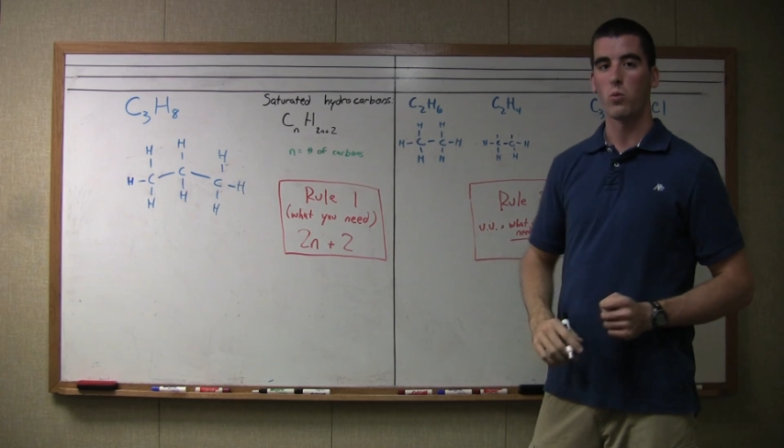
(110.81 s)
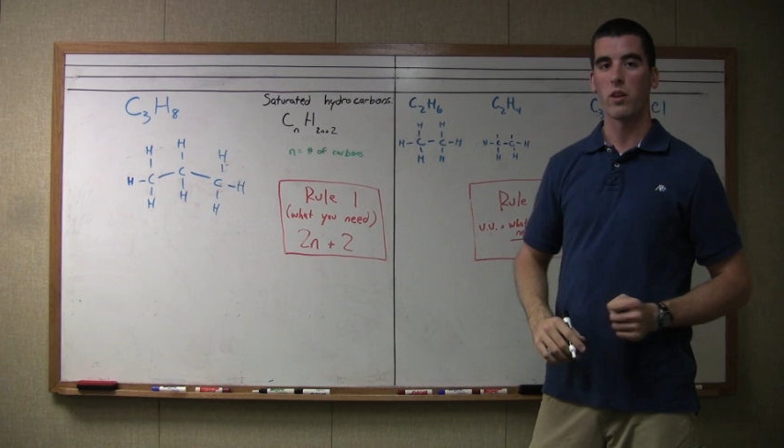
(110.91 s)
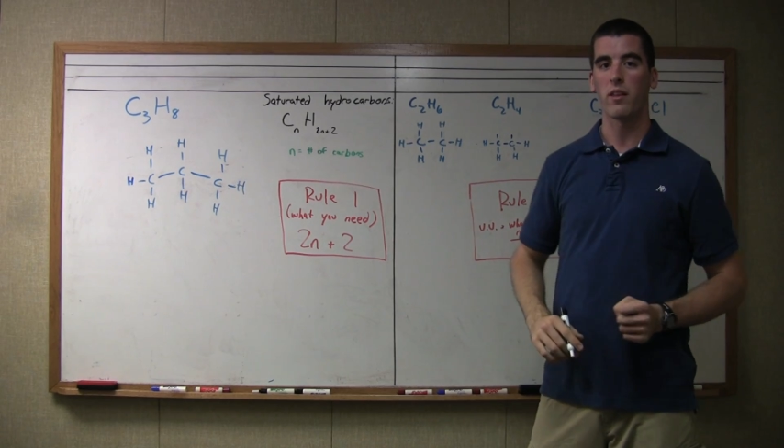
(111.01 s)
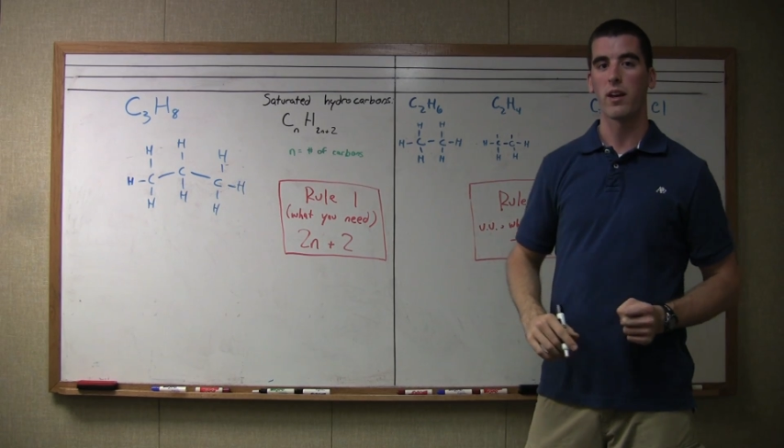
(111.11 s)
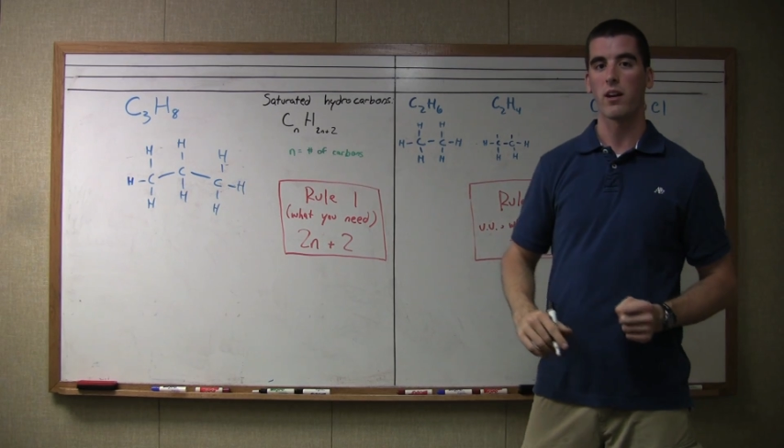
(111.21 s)

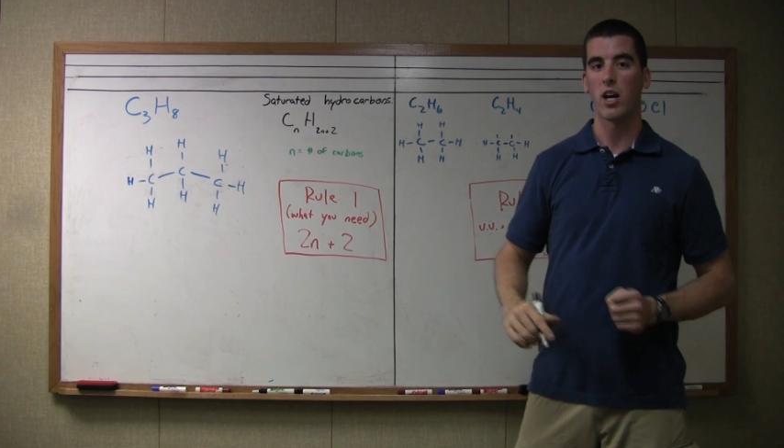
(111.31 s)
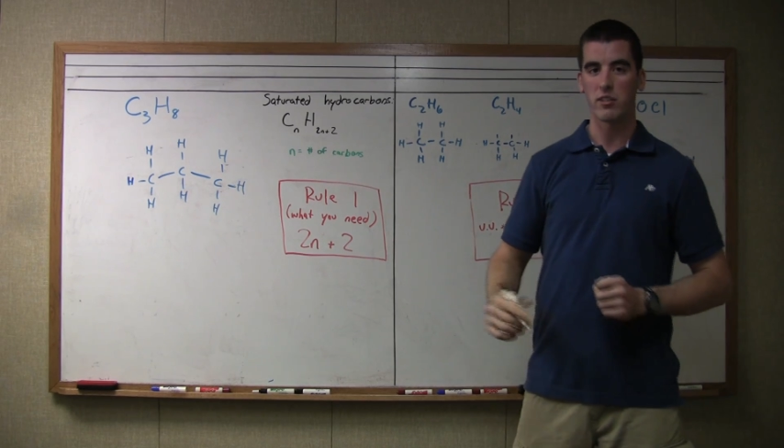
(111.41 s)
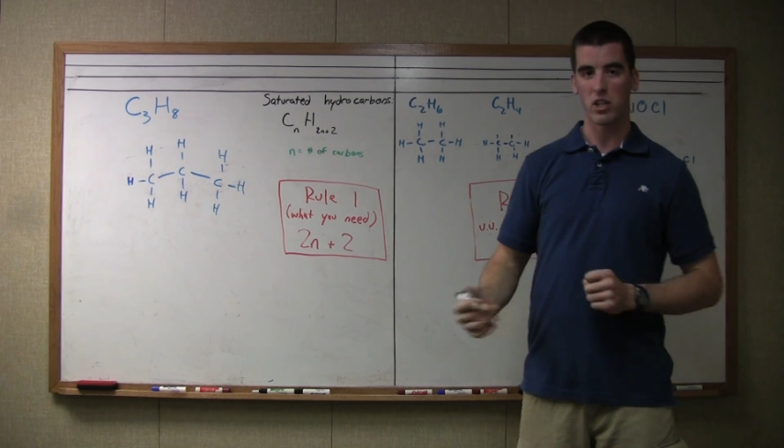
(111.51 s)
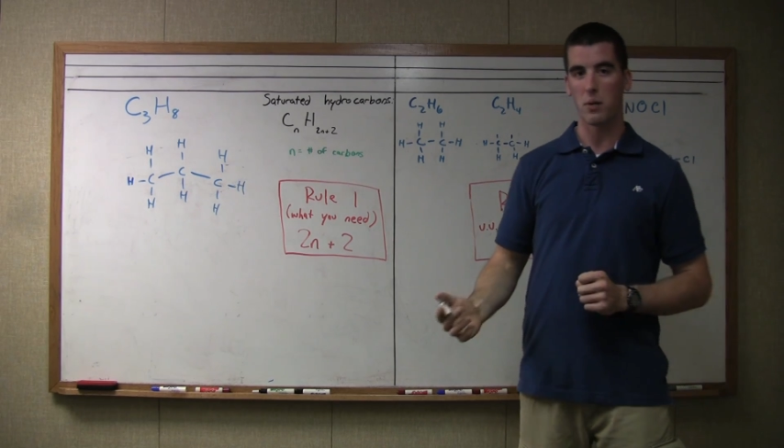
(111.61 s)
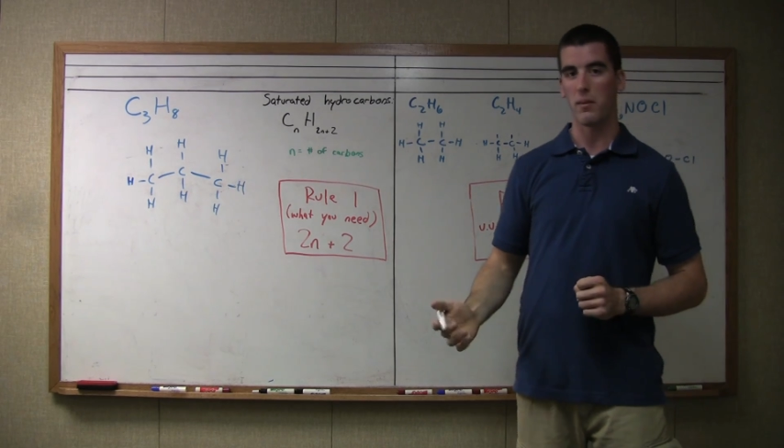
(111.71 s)
with a
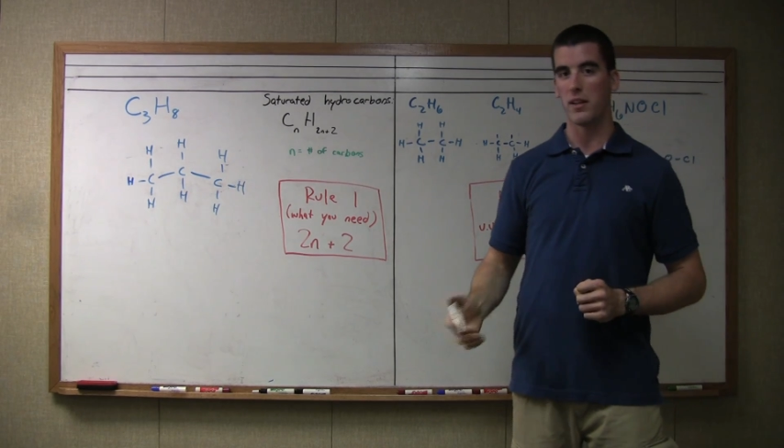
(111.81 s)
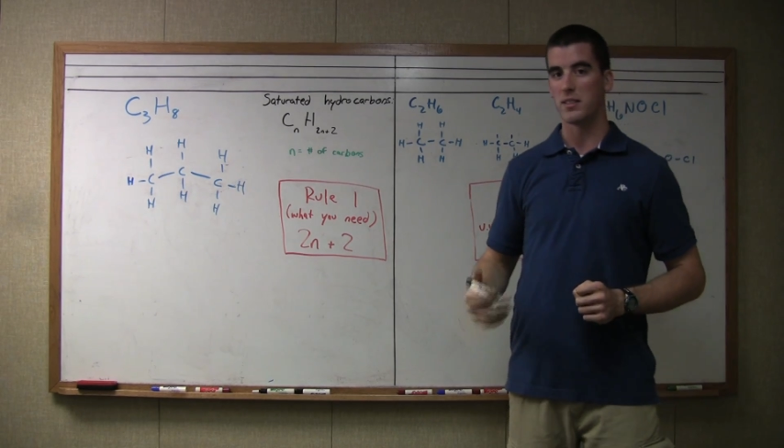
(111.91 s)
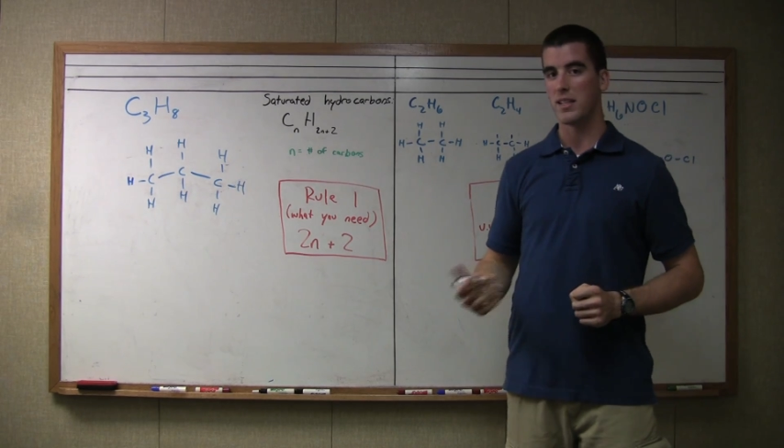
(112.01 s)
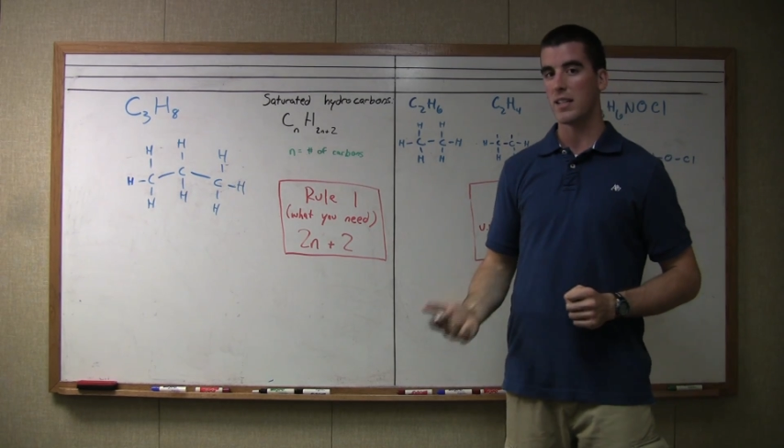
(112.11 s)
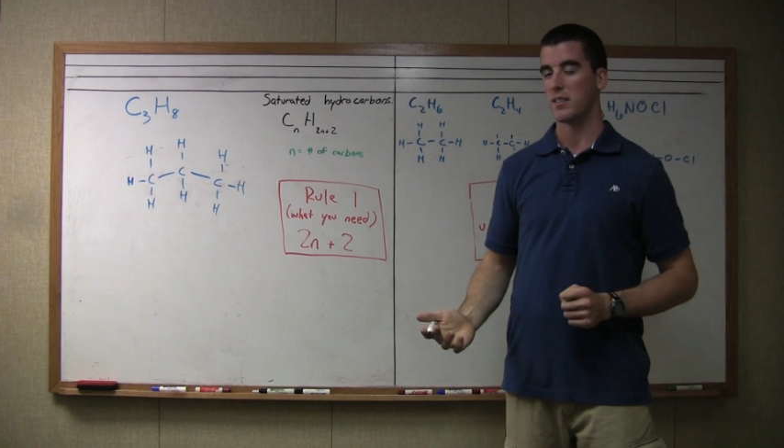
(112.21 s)
hydrocarbon that is
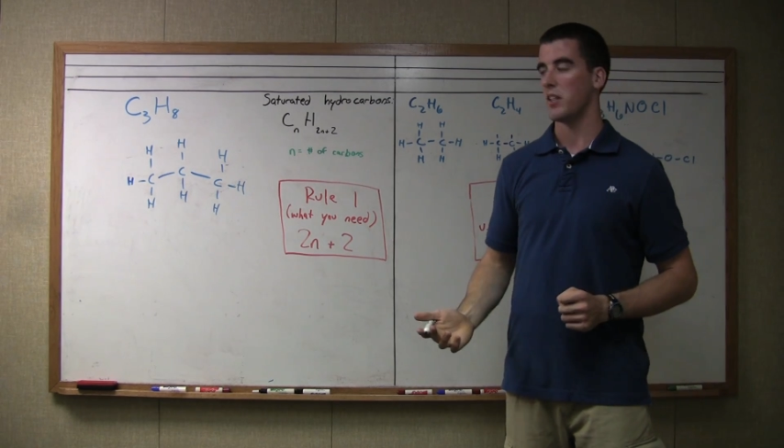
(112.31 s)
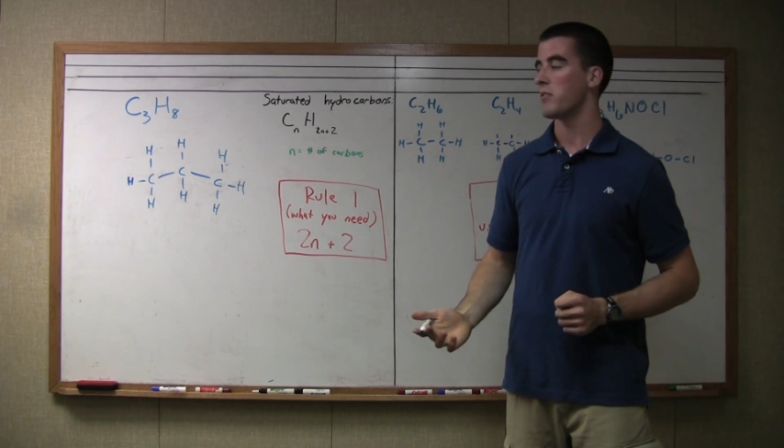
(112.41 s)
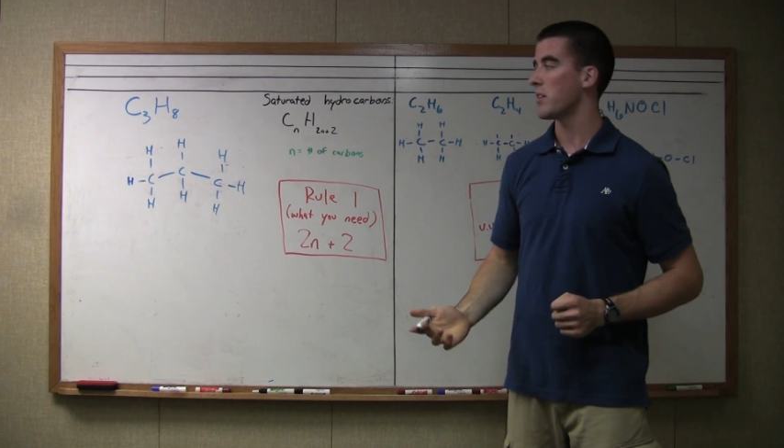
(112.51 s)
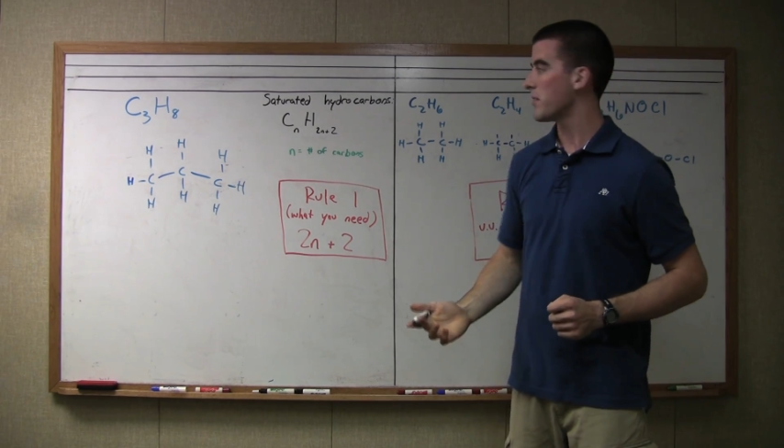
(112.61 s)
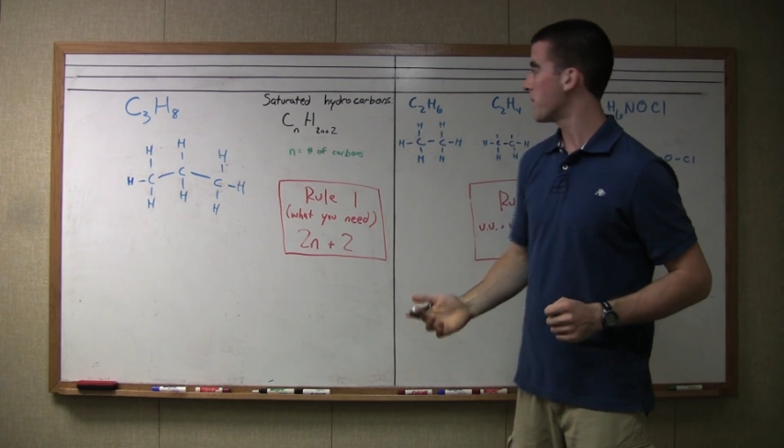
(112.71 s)
not
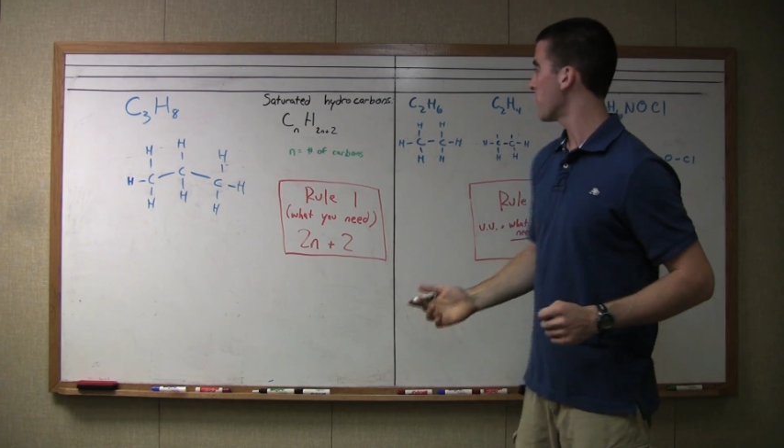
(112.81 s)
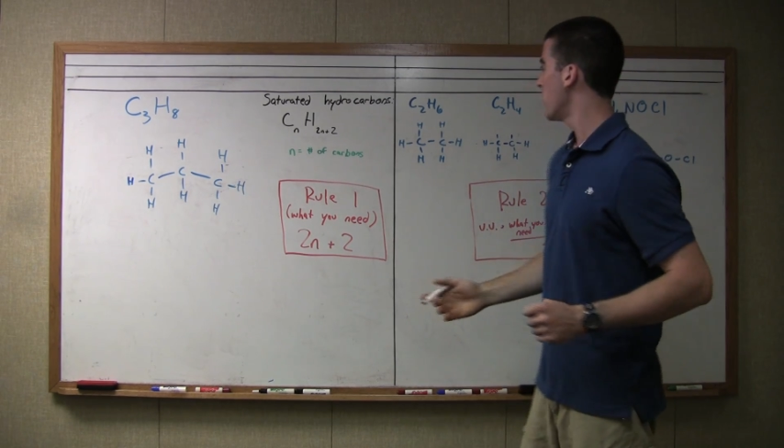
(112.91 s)
saturated.